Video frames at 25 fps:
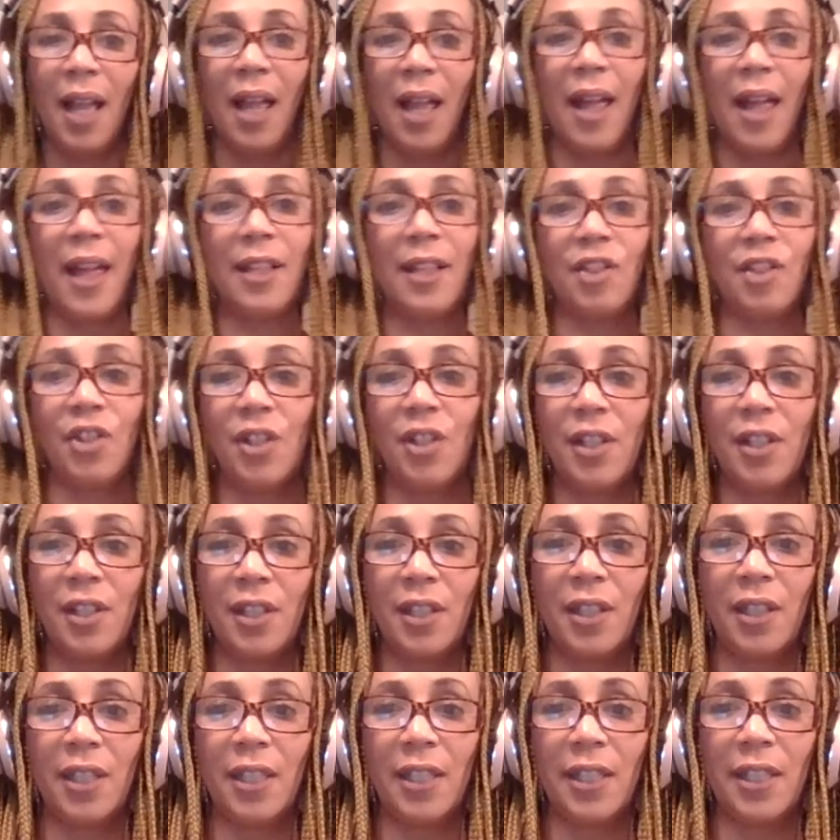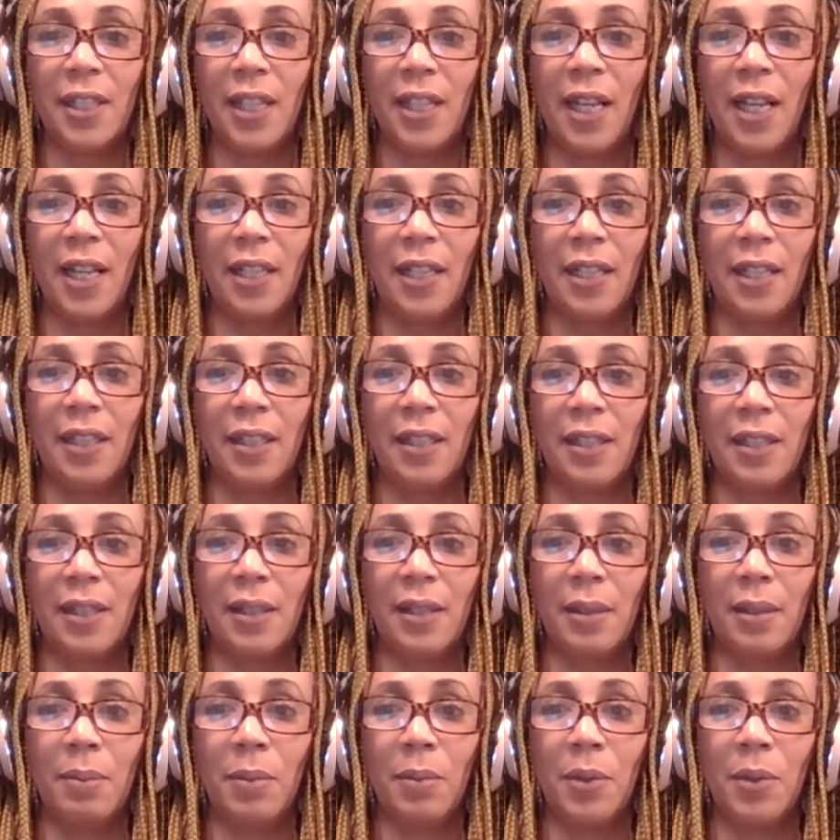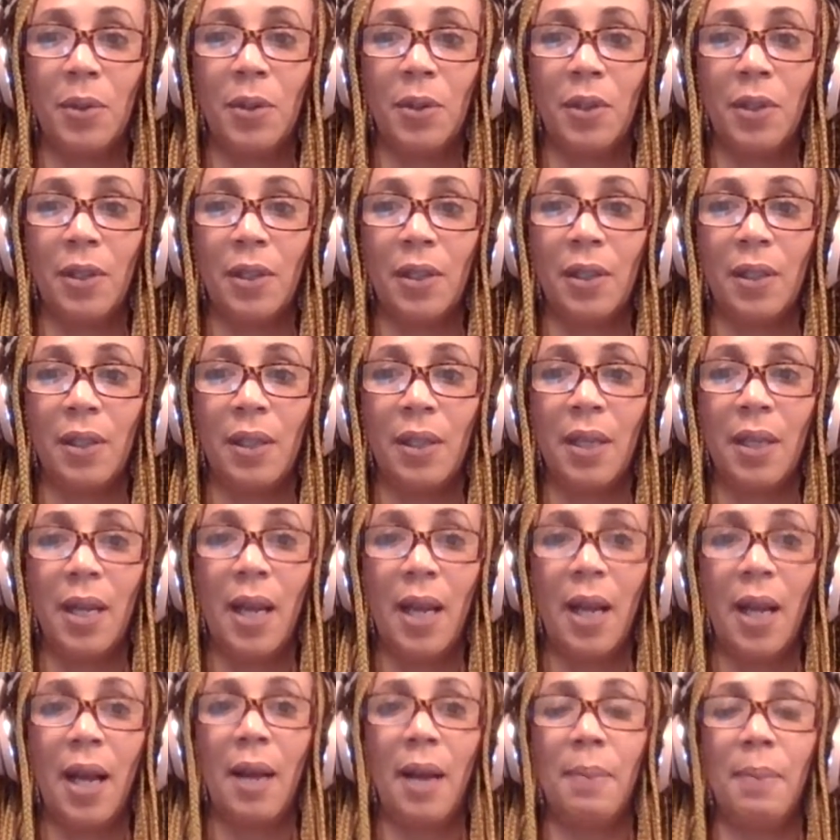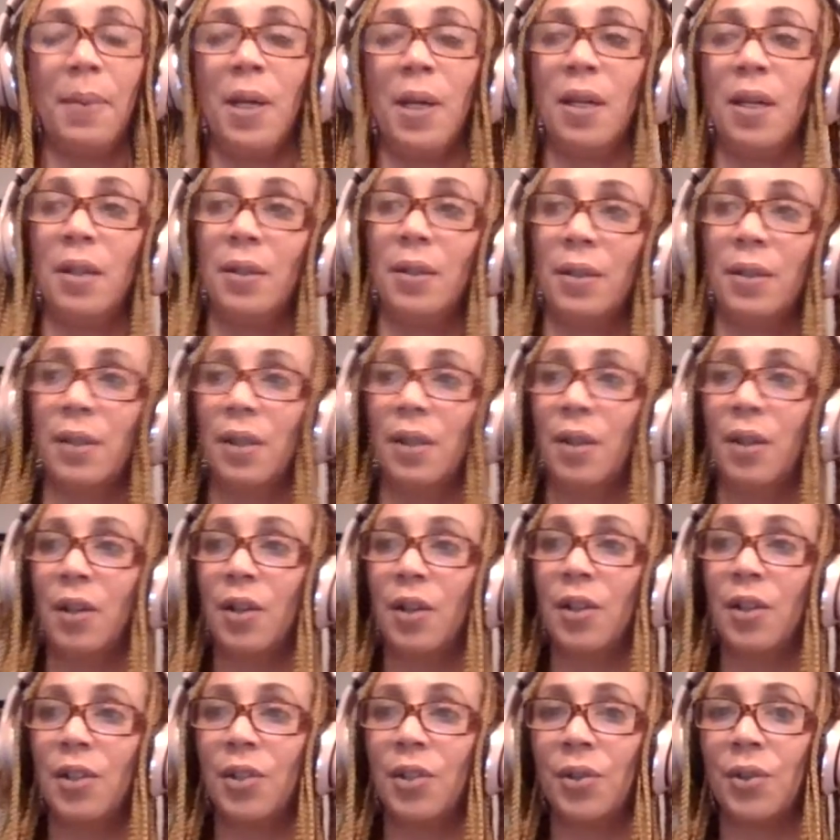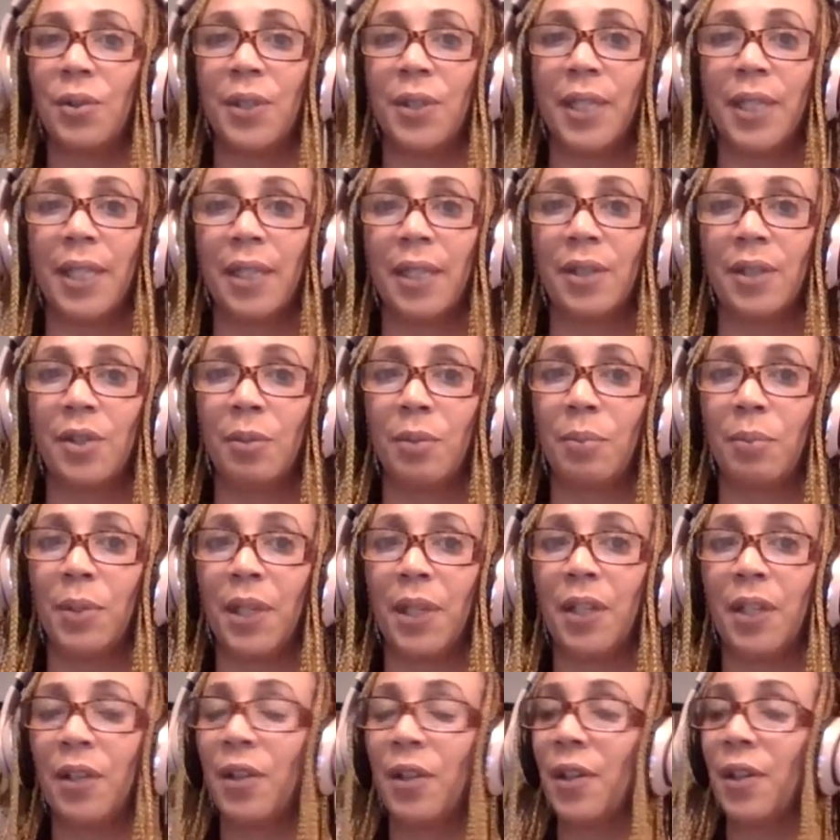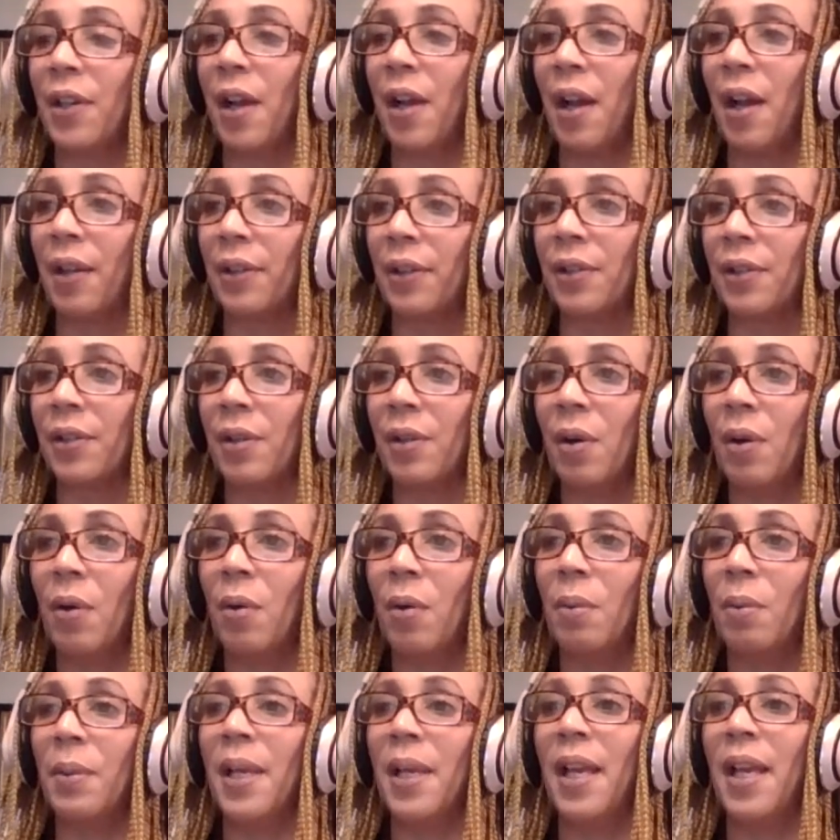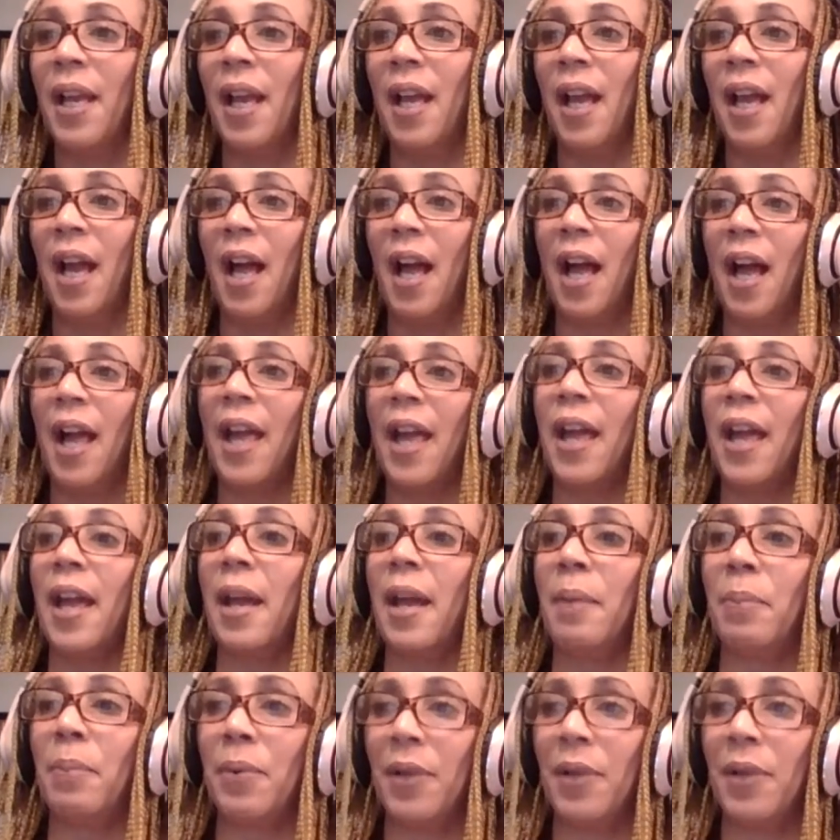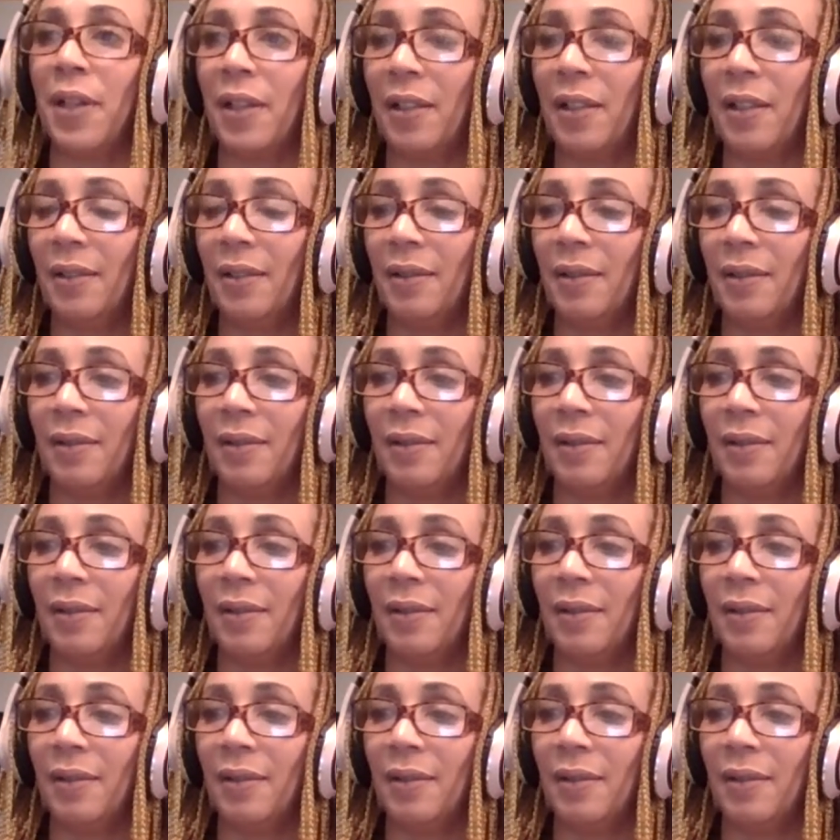and she's going to tell us some more about her journey to bring her daughter home. Hi, April.